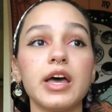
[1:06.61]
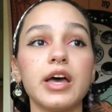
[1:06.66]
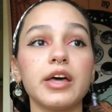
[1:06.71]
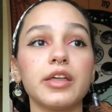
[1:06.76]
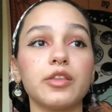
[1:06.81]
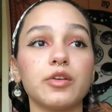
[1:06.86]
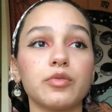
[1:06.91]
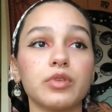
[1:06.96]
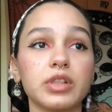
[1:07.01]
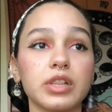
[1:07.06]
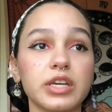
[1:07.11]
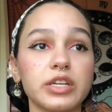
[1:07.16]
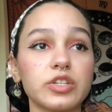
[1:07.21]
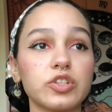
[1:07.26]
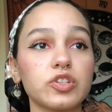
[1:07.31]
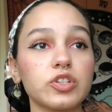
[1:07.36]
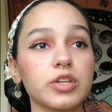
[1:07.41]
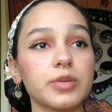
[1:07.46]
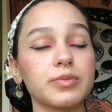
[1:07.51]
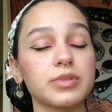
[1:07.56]
the
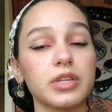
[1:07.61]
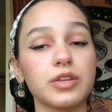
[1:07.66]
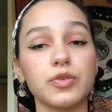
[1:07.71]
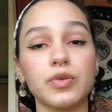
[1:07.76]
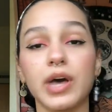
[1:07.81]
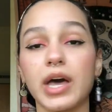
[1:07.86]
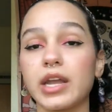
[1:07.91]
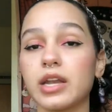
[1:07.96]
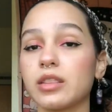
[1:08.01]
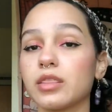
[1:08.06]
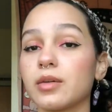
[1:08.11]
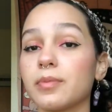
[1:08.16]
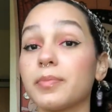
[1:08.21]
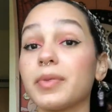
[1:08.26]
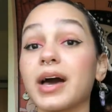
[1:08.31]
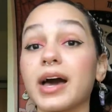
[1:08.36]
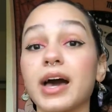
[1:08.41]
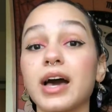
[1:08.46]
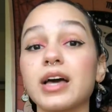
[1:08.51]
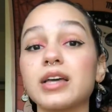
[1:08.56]
relationships that you had in the
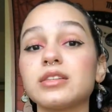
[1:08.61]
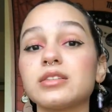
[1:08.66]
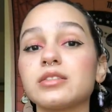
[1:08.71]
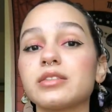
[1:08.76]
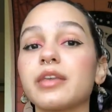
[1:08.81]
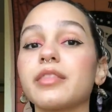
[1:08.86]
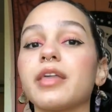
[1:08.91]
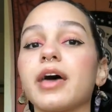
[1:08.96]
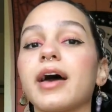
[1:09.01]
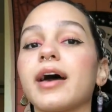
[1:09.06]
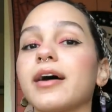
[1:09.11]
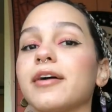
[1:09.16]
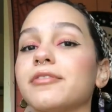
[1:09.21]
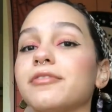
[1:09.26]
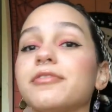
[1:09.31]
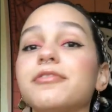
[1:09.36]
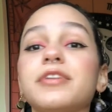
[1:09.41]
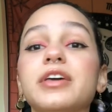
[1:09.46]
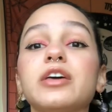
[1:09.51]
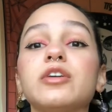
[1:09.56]
past that have
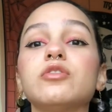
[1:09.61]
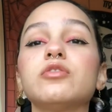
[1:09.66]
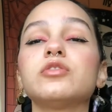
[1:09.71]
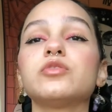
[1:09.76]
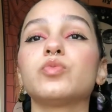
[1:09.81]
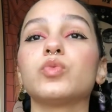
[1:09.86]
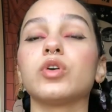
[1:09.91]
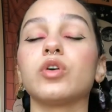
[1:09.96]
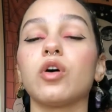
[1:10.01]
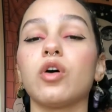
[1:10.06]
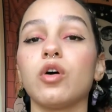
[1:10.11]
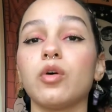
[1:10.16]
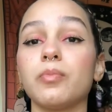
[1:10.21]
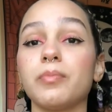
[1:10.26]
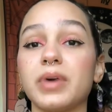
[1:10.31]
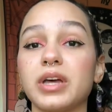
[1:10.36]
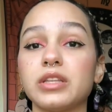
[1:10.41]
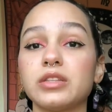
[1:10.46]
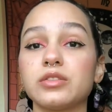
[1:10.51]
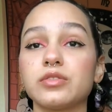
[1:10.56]
failed were all
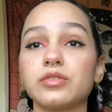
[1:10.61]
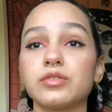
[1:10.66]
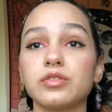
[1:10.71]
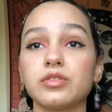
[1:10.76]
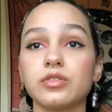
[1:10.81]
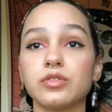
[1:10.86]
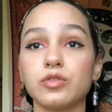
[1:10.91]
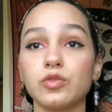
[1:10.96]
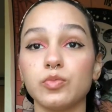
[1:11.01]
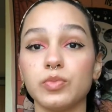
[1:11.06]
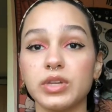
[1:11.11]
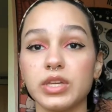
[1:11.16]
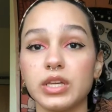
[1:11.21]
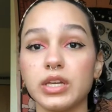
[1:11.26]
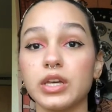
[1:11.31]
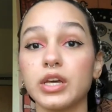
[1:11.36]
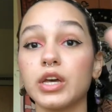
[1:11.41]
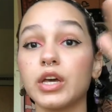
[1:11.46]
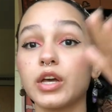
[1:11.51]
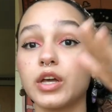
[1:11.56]
meant to be
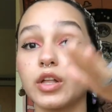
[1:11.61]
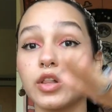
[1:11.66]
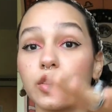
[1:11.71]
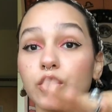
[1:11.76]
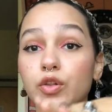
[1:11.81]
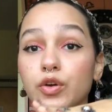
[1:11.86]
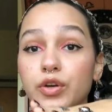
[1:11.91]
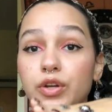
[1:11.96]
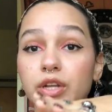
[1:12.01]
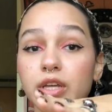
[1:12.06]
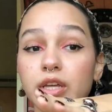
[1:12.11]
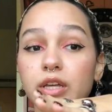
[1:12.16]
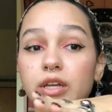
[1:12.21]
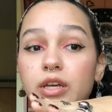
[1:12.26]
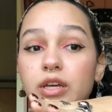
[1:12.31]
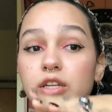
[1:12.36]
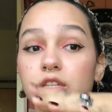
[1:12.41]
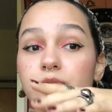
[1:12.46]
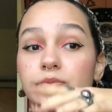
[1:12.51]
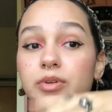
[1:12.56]
learning
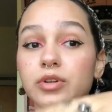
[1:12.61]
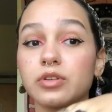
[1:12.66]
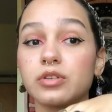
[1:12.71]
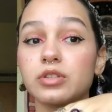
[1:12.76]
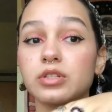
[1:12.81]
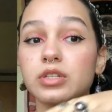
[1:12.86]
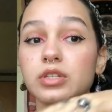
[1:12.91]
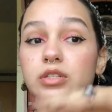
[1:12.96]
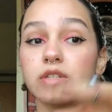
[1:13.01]
experiences.